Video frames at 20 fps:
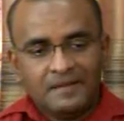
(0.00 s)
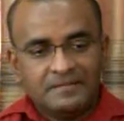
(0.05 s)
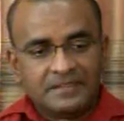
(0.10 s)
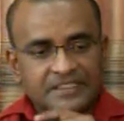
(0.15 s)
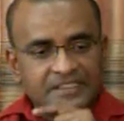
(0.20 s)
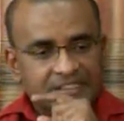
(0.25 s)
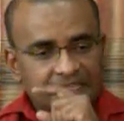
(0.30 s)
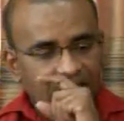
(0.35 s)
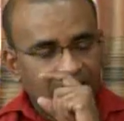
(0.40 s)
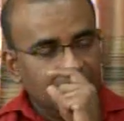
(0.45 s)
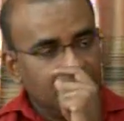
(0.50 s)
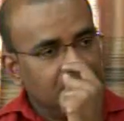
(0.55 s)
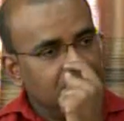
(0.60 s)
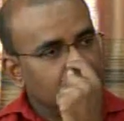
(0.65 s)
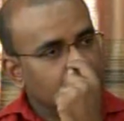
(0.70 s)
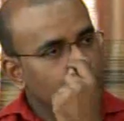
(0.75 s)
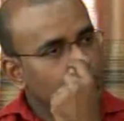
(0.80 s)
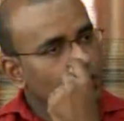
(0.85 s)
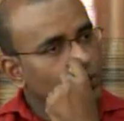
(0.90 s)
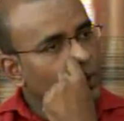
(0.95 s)
The second
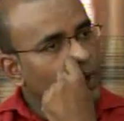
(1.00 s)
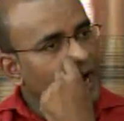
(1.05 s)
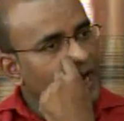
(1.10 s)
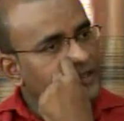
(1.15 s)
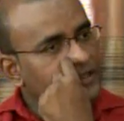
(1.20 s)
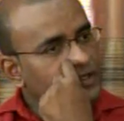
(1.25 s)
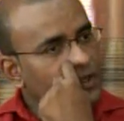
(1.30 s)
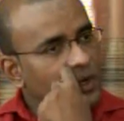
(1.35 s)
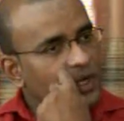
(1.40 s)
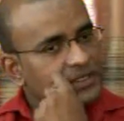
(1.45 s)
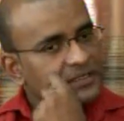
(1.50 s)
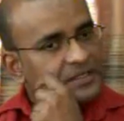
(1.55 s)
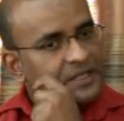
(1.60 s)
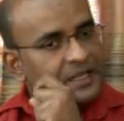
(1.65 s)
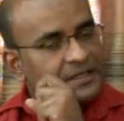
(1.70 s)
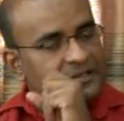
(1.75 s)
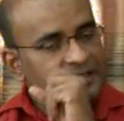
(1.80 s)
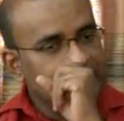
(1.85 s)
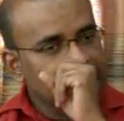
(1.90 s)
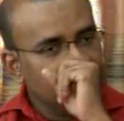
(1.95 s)
issue I thought
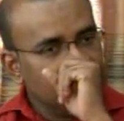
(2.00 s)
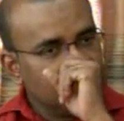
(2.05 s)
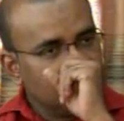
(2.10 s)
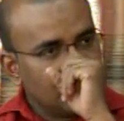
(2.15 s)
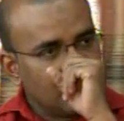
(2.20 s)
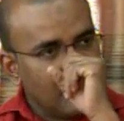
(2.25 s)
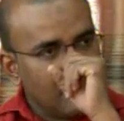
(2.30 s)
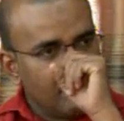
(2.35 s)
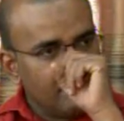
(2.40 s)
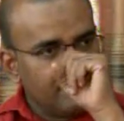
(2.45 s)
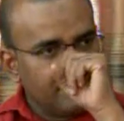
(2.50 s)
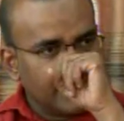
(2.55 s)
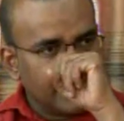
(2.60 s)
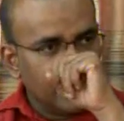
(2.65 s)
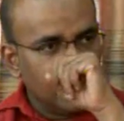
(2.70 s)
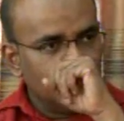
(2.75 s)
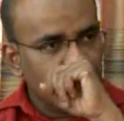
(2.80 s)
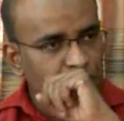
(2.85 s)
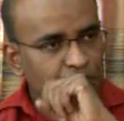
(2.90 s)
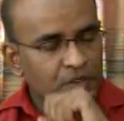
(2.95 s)
that needed
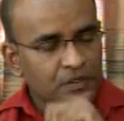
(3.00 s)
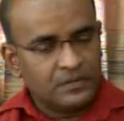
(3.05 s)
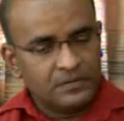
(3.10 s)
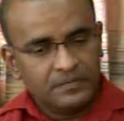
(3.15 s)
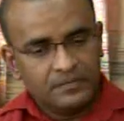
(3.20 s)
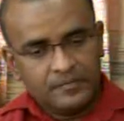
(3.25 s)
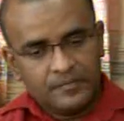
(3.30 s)
clarification